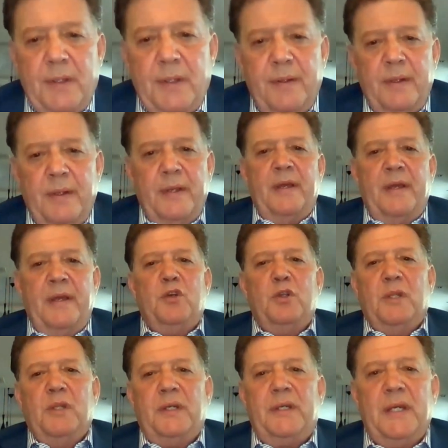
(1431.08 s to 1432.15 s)
If you look
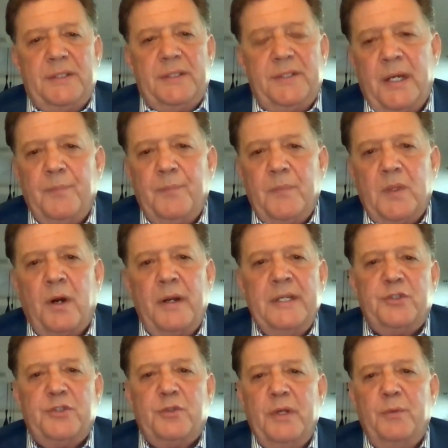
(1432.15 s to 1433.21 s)
at um, our
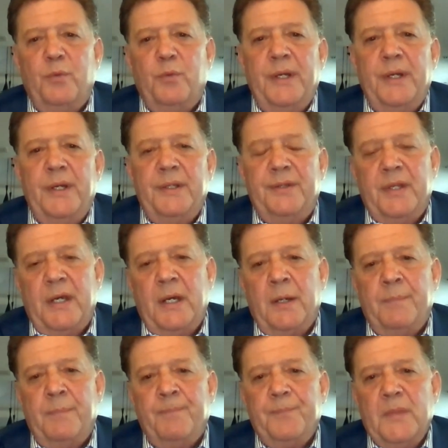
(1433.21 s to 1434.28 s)
history with
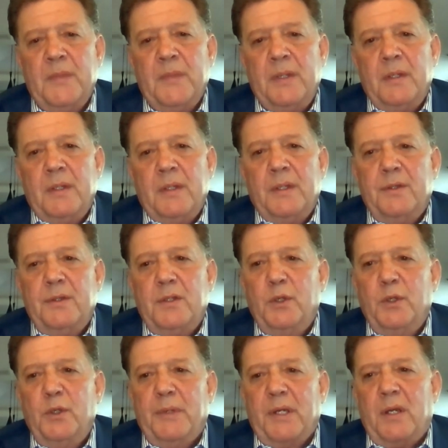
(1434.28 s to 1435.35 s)
um, the
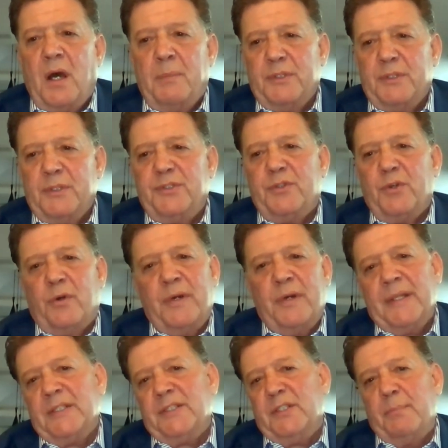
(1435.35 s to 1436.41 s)
Lumina Copper
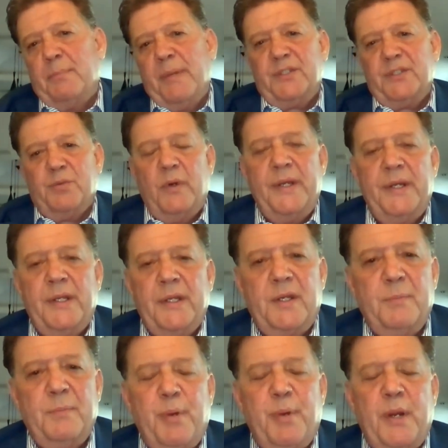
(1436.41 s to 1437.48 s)
story, and that's the best way to
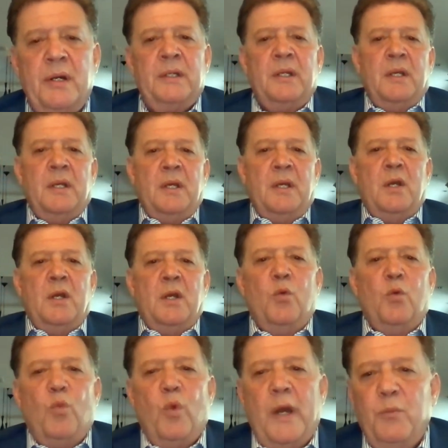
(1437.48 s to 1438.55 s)
compare it
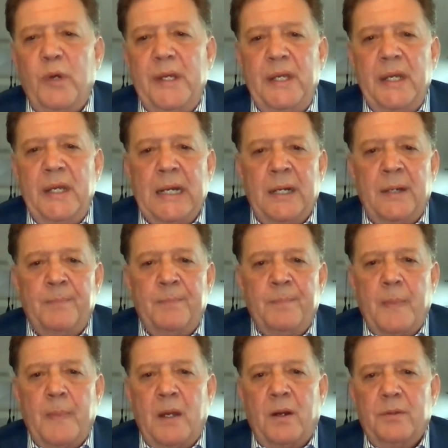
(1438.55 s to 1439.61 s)
when we
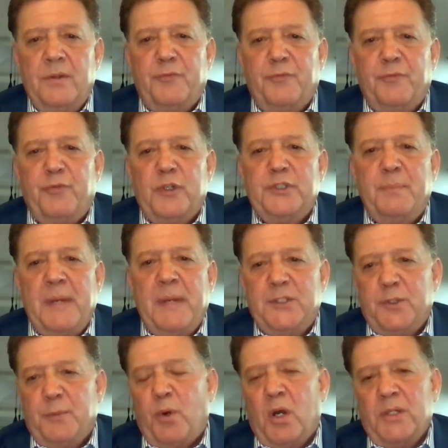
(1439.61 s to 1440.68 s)
um, the first
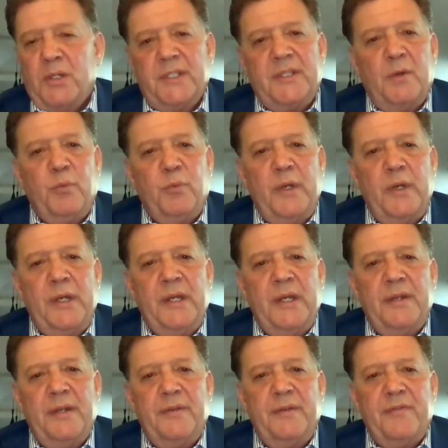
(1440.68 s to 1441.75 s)
major project that we
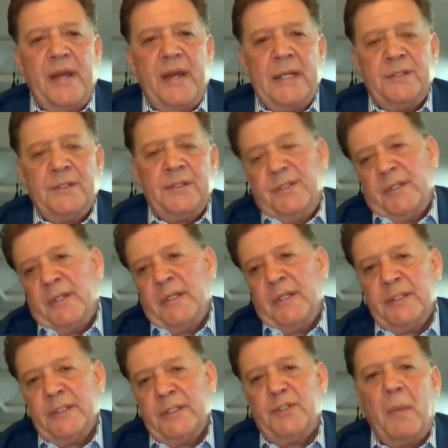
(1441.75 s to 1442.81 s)
advanced and it, it's a
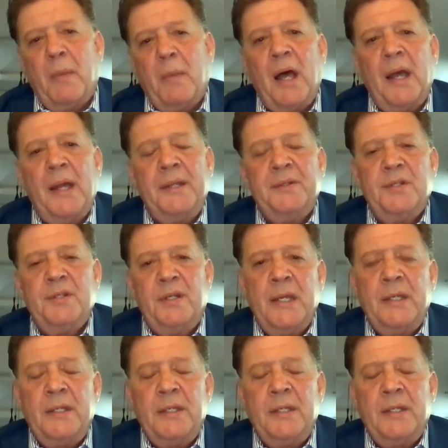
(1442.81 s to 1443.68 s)
mine today